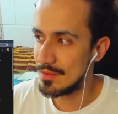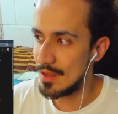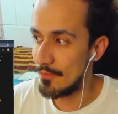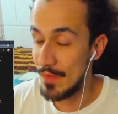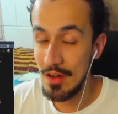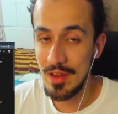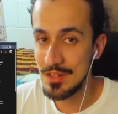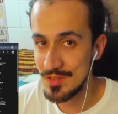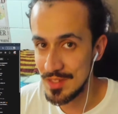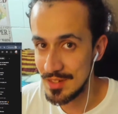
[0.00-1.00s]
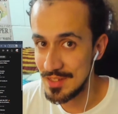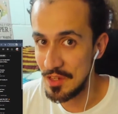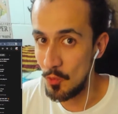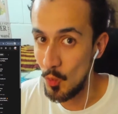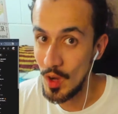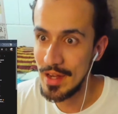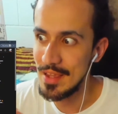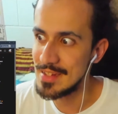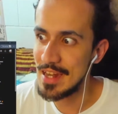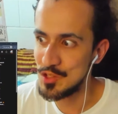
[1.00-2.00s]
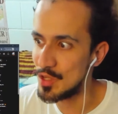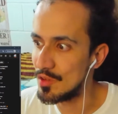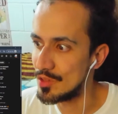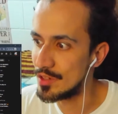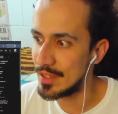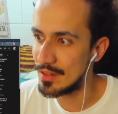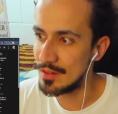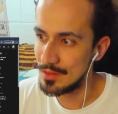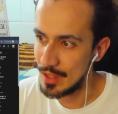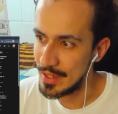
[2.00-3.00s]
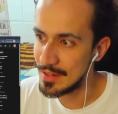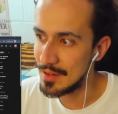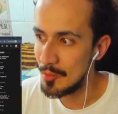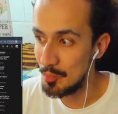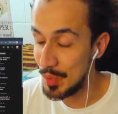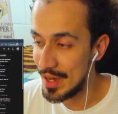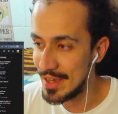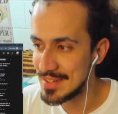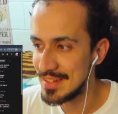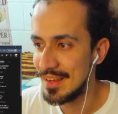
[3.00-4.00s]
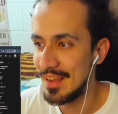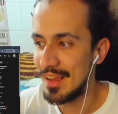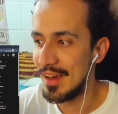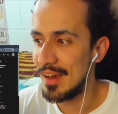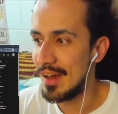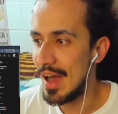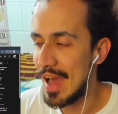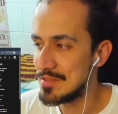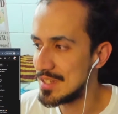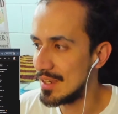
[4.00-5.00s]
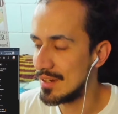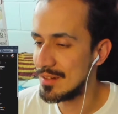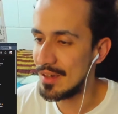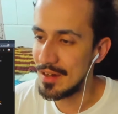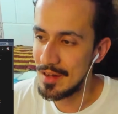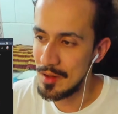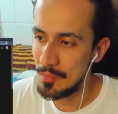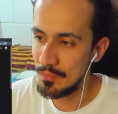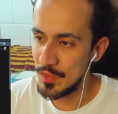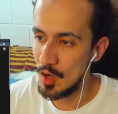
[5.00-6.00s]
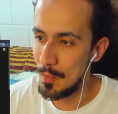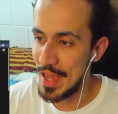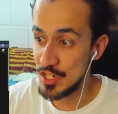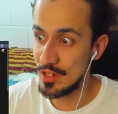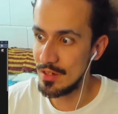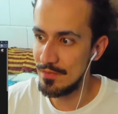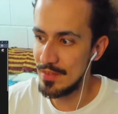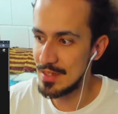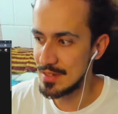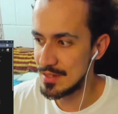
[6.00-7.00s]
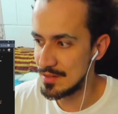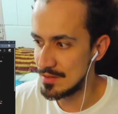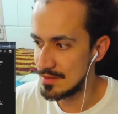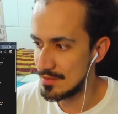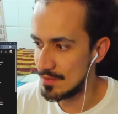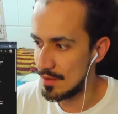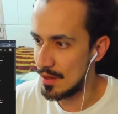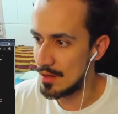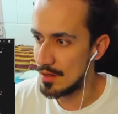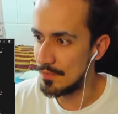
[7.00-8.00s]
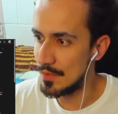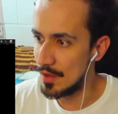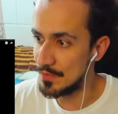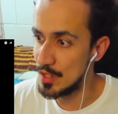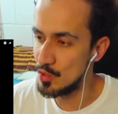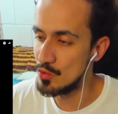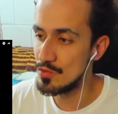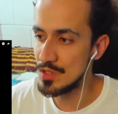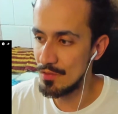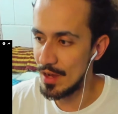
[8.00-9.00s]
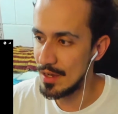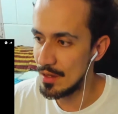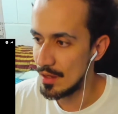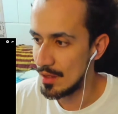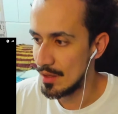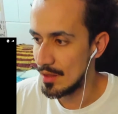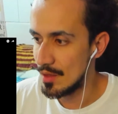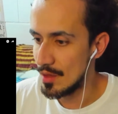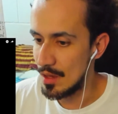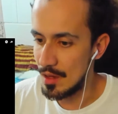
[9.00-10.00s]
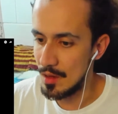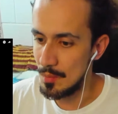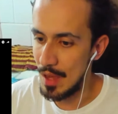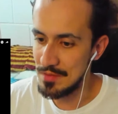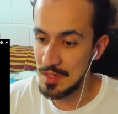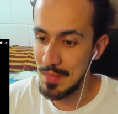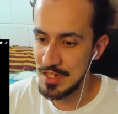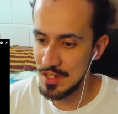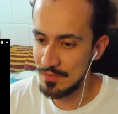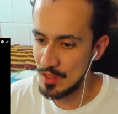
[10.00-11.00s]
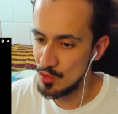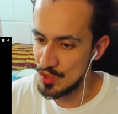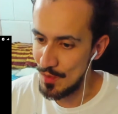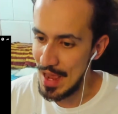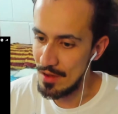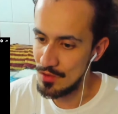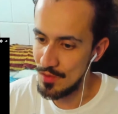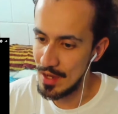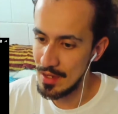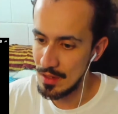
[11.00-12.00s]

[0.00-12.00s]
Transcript: very interested to see what it's actually going to look like. But I've seen, mention of this, of the news, right? I've seen mention of the news around, right?